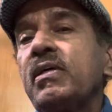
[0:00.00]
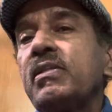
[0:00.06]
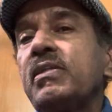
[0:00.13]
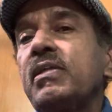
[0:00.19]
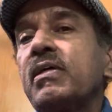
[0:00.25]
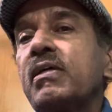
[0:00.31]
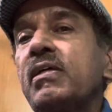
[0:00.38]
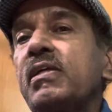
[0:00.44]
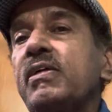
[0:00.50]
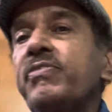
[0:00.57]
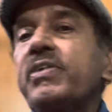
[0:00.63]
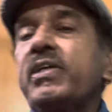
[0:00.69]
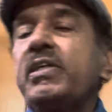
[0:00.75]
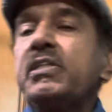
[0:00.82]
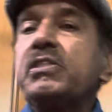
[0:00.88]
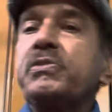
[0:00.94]
There are
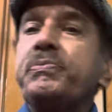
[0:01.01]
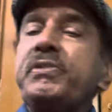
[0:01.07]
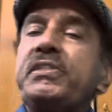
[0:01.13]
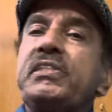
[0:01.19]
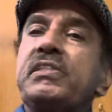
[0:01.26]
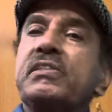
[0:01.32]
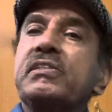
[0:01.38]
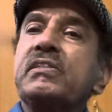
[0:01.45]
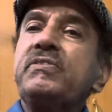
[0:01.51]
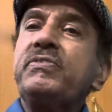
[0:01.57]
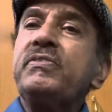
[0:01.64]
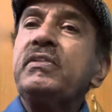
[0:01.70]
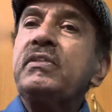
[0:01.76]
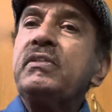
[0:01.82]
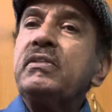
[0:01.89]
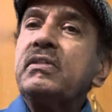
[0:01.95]
different species of
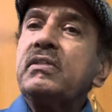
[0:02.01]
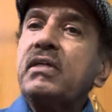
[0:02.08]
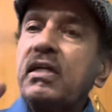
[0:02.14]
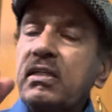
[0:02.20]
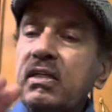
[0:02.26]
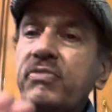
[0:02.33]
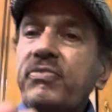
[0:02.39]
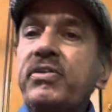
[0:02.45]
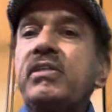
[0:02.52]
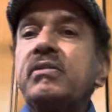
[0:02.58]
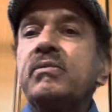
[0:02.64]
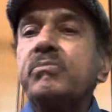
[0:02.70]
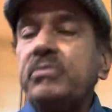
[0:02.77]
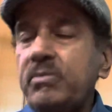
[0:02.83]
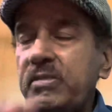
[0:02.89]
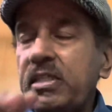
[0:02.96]

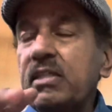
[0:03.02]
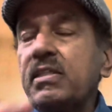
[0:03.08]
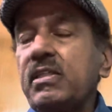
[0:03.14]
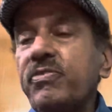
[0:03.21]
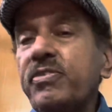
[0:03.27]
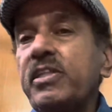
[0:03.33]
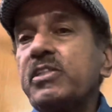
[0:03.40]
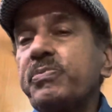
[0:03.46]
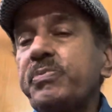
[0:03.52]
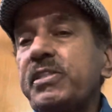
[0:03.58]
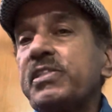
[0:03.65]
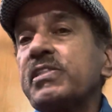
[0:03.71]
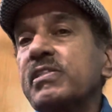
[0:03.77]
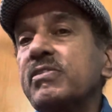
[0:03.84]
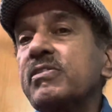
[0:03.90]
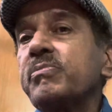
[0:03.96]
anopheline, there are different
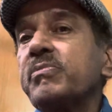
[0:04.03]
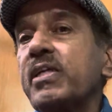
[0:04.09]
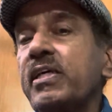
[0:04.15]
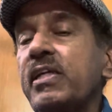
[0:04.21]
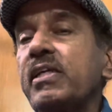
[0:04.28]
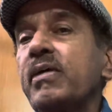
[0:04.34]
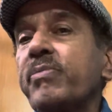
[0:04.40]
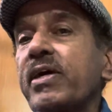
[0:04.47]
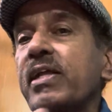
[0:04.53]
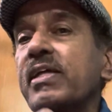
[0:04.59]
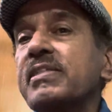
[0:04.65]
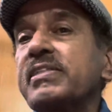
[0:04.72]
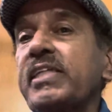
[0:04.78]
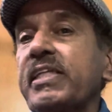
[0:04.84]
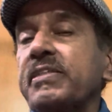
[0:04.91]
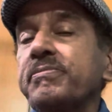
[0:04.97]
species of the malaria
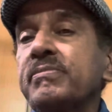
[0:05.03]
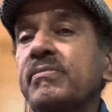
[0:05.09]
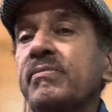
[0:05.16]
parasite.